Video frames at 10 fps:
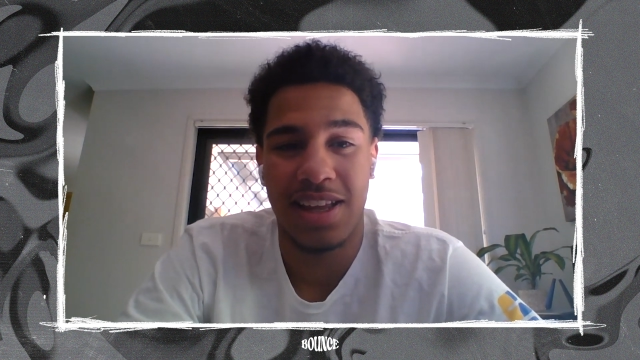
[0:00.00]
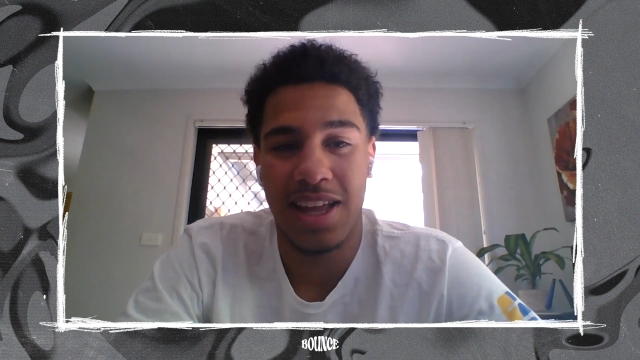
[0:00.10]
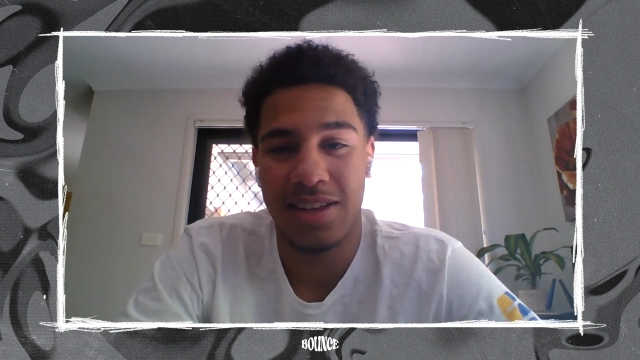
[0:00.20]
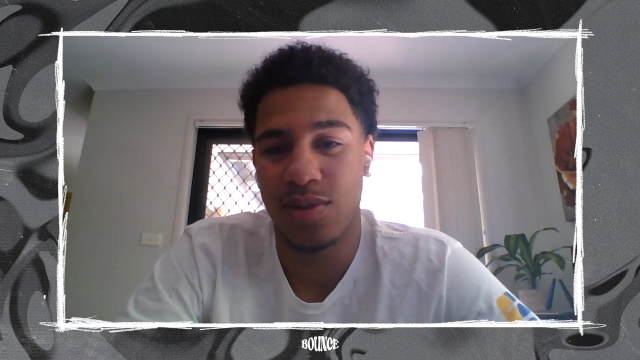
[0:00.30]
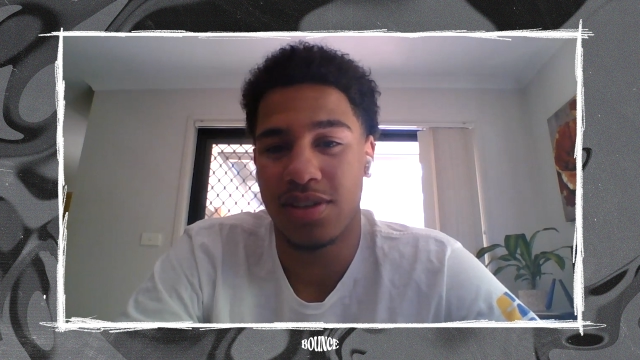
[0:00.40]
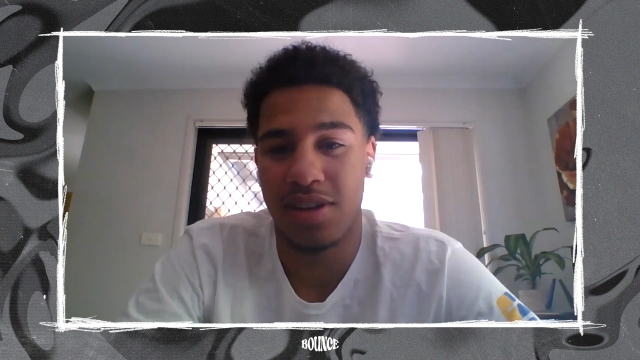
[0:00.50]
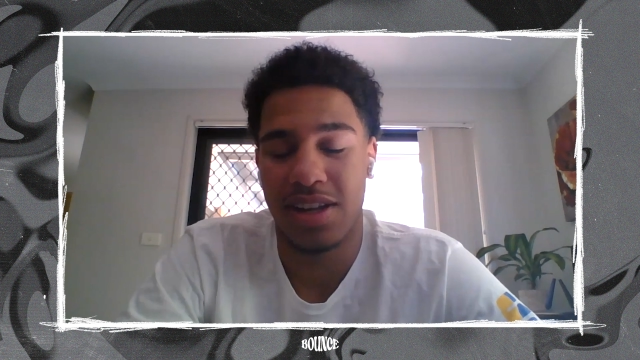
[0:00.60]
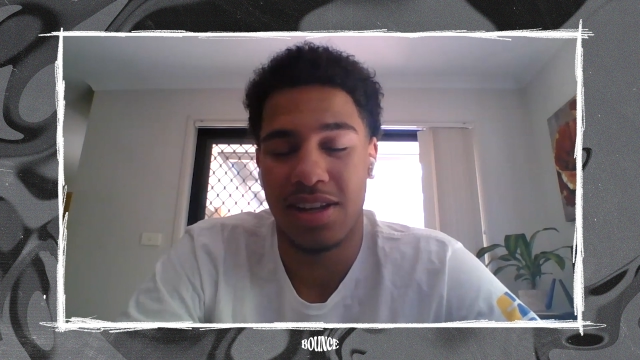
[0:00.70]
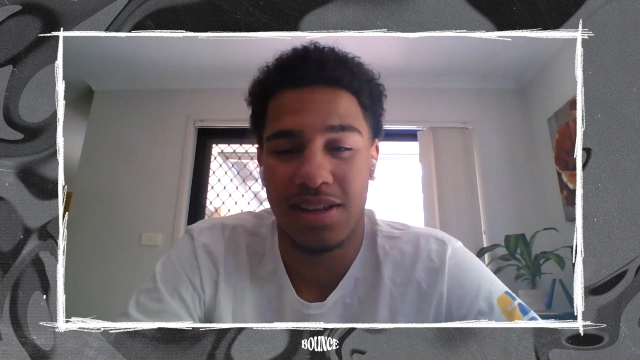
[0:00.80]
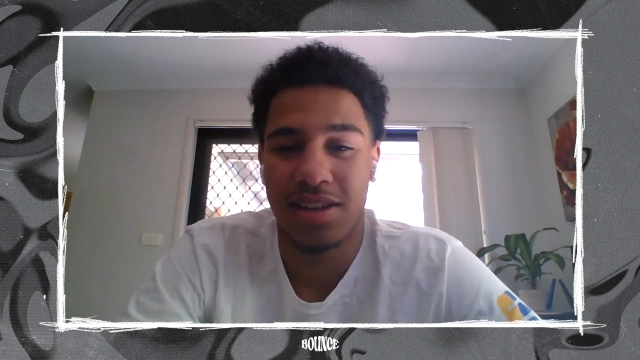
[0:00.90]
That's what's
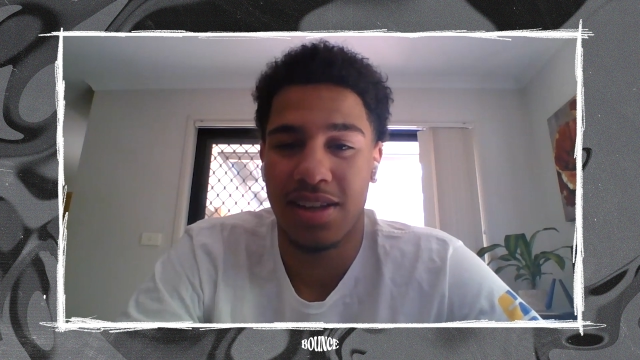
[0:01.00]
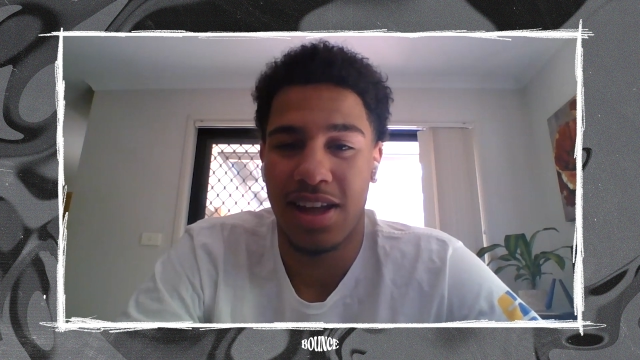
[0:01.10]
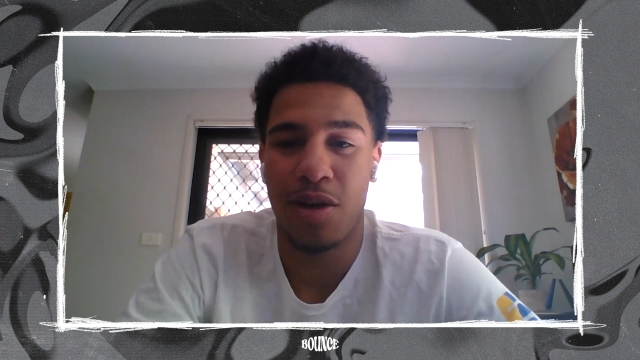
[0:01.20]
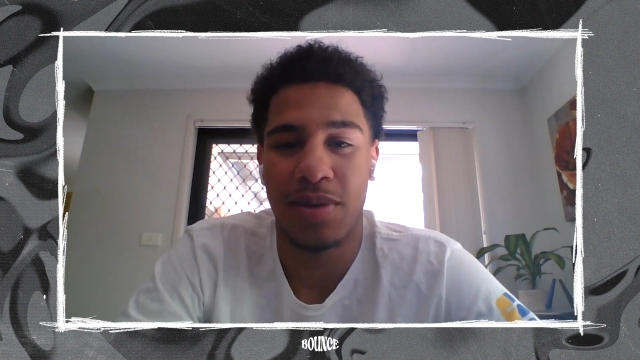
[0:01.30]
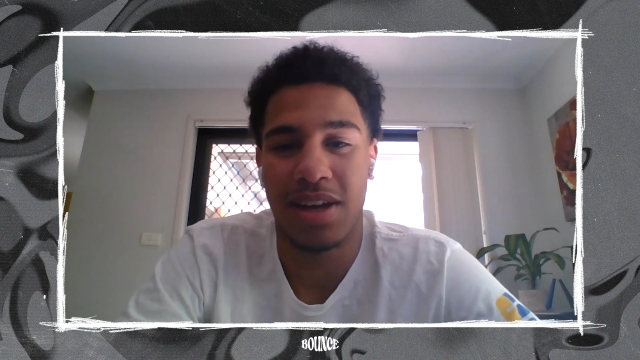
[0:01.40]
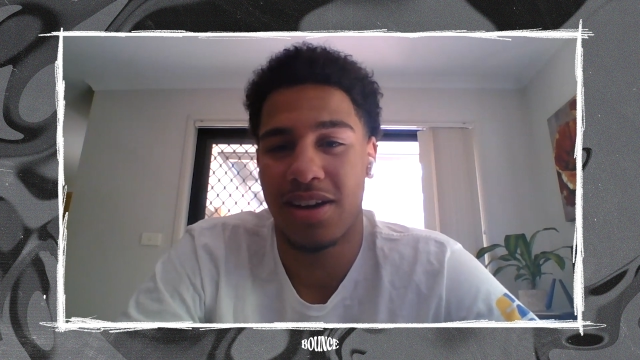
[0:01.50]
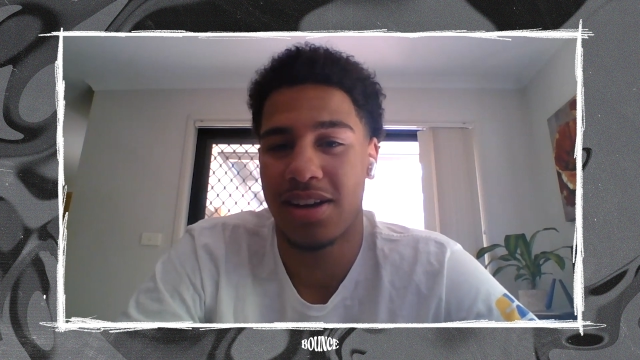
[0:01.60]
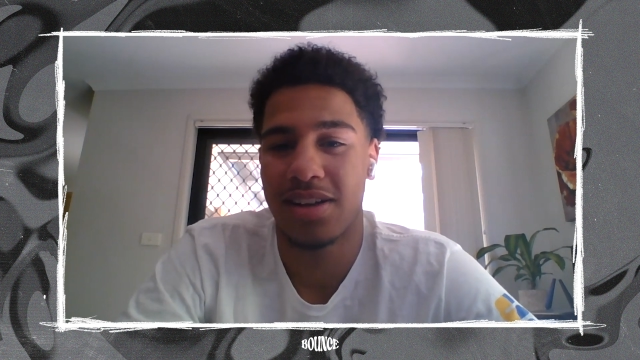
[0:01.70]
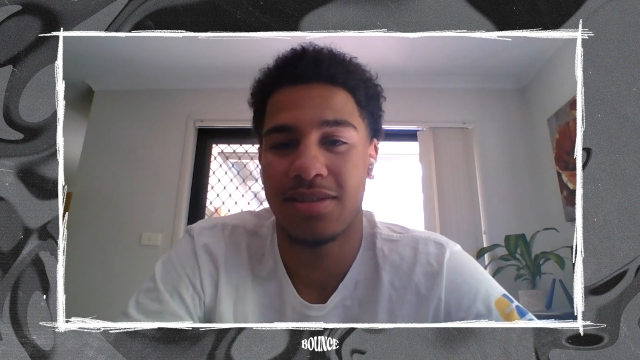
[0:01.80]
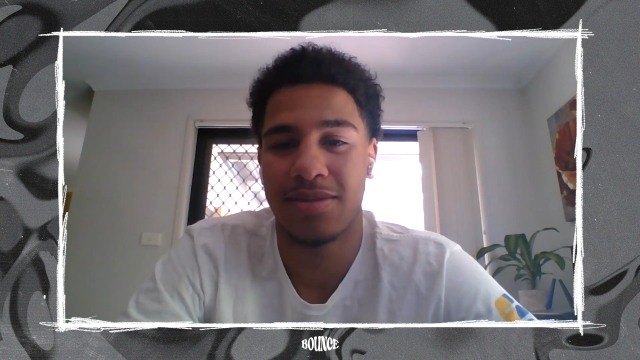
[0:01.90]
gonna help me, I
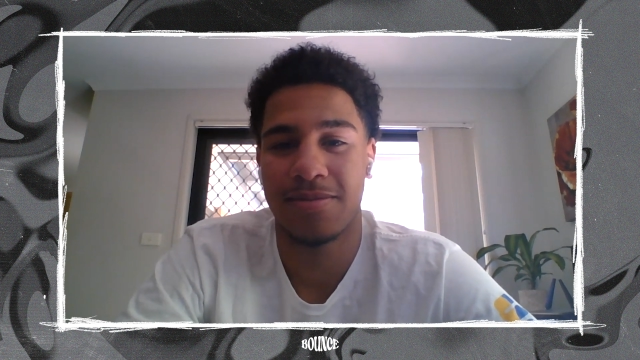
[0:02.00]
reckon.